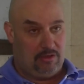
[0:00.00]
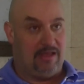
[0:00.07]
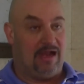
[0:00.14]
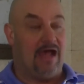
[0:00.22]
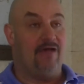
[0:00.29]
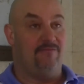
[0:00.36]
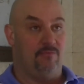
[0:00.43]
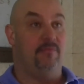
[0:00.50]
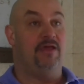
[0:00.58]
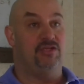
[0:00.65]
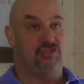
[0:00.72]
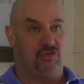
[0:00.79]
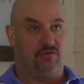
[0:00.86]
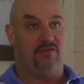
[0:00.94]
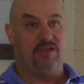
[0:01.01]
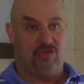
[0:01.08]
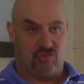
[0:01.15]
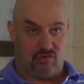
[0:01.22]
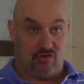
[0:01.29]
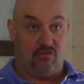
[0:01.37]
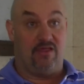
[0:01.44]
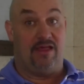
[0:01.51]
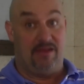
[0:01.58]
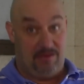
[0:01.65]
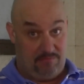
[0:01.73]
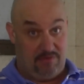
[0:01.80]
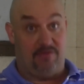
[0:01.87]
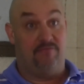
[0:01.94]
And Ivan made sure that he drilled that
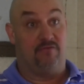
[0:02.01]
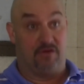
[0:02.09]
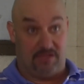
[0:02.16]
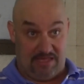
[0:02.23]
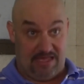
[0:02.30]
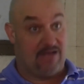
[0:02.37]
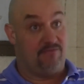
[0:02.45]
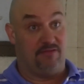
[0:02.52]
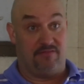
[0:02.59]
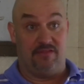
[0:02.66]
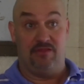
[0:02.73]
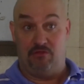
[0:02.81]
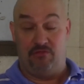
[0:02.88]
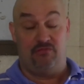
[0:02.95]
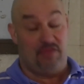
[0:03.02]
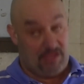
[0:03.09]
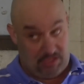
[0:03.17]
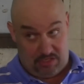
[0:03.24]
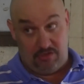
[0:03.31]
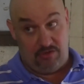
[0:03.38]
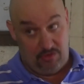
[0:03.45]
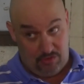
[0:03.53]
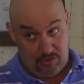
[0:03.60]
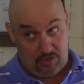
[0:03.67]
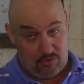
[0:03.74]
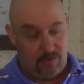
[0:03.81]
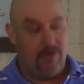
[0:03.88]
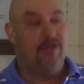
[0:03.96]
in me. Forget everything you think you
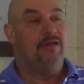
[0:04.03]
know.